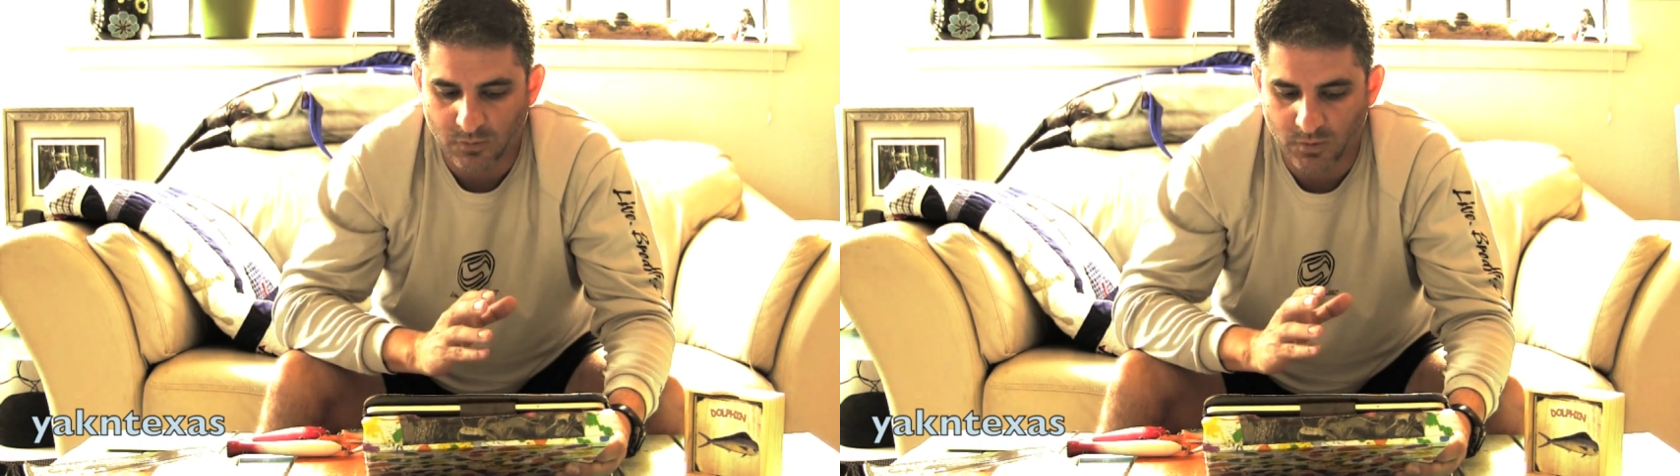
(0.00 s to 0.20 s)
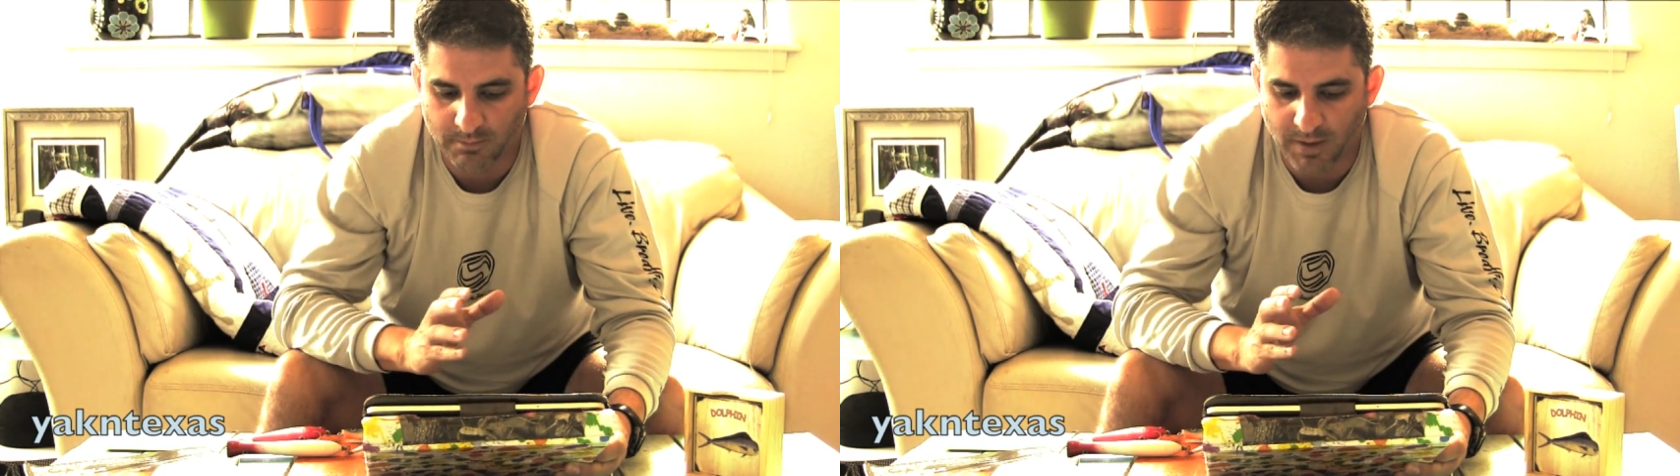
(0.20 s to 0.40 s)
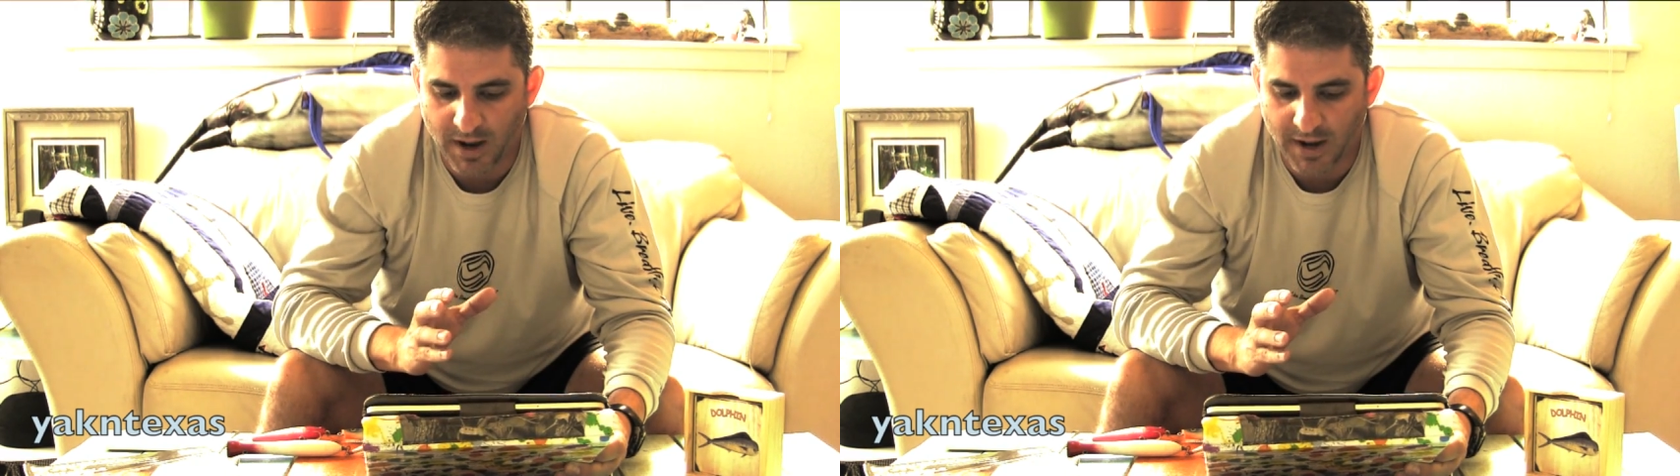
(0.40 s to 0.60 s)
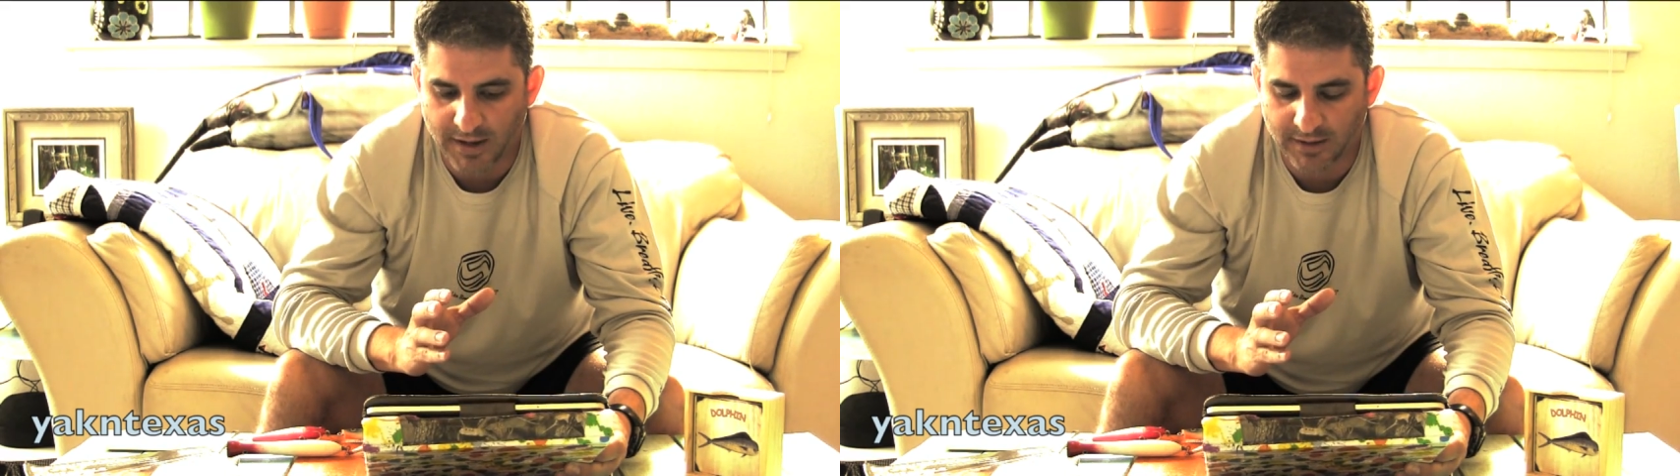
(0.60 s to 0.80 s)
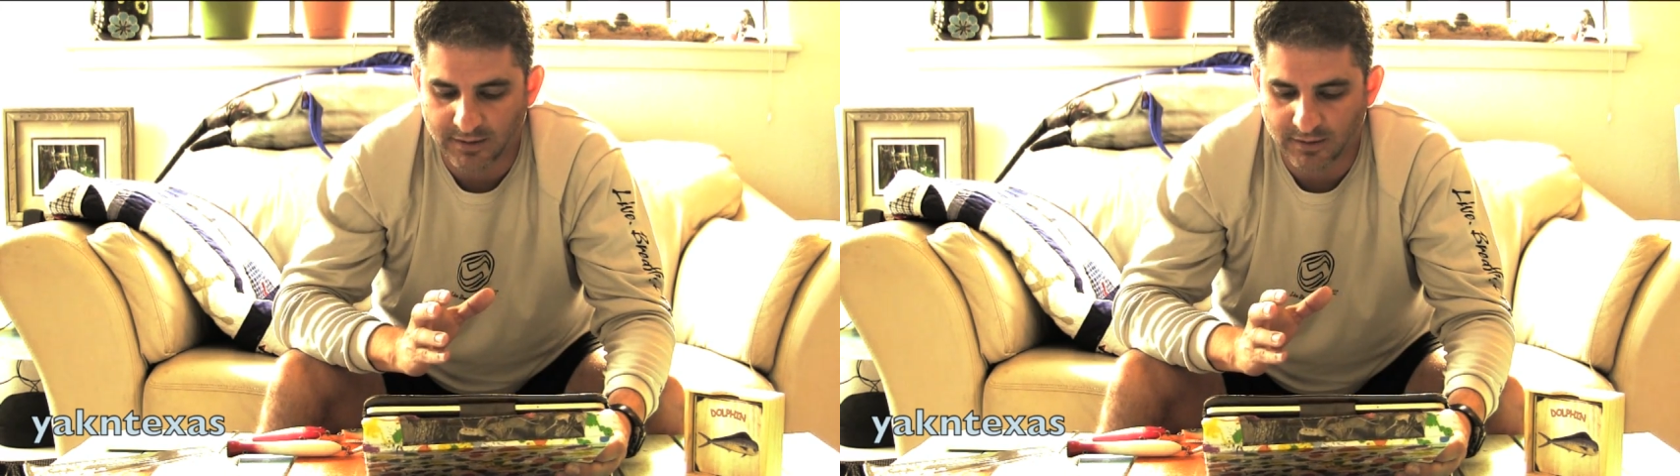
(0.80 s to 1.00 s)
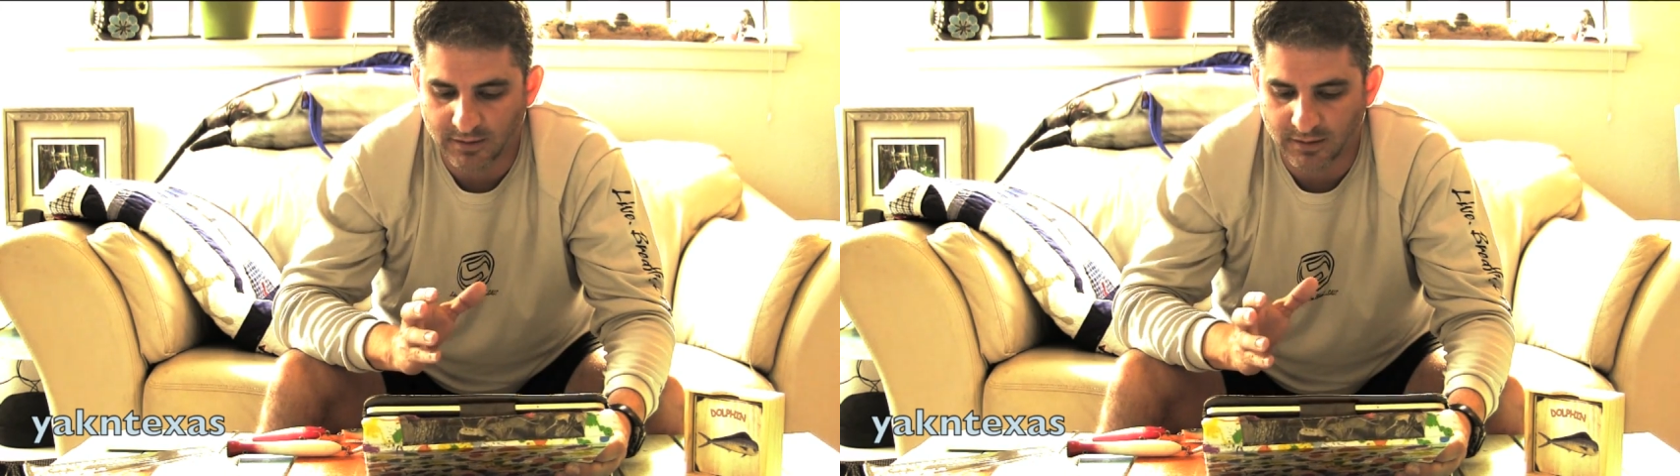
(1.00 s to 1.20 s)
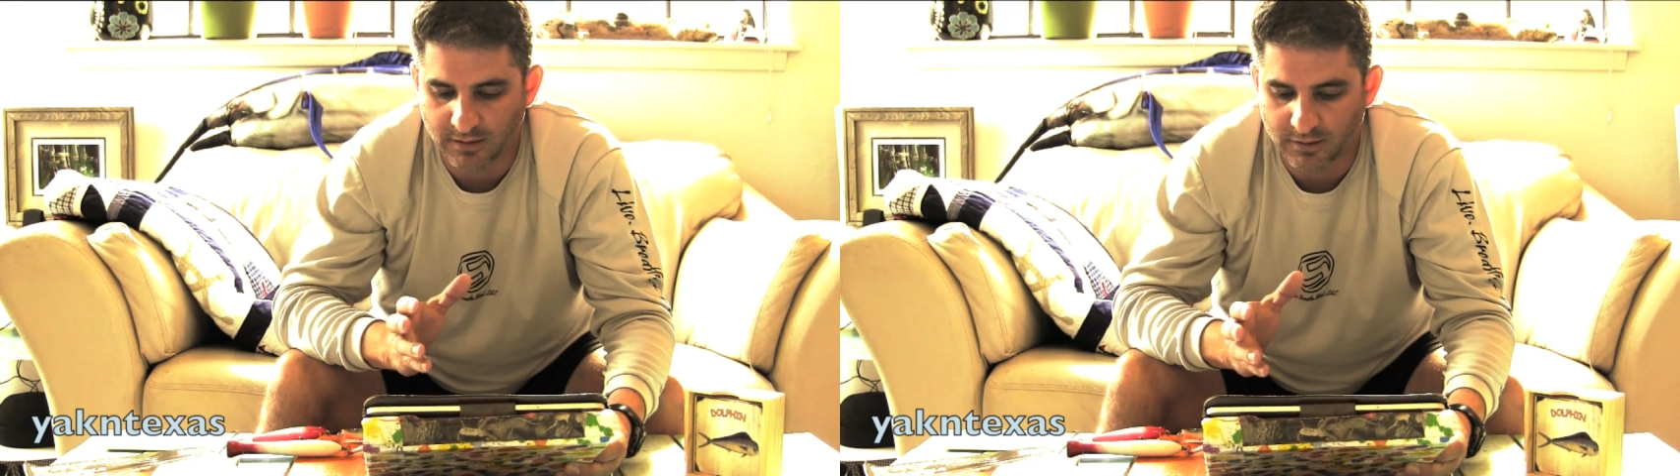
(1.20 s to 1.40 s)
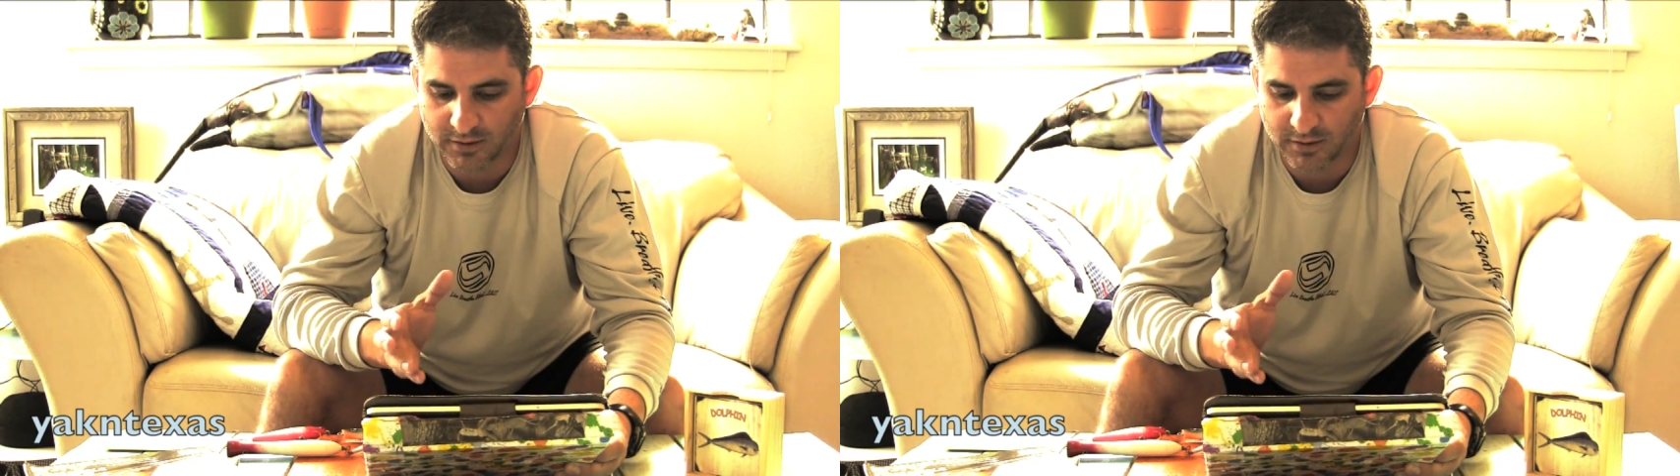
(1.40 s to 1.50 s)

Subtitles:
when buying a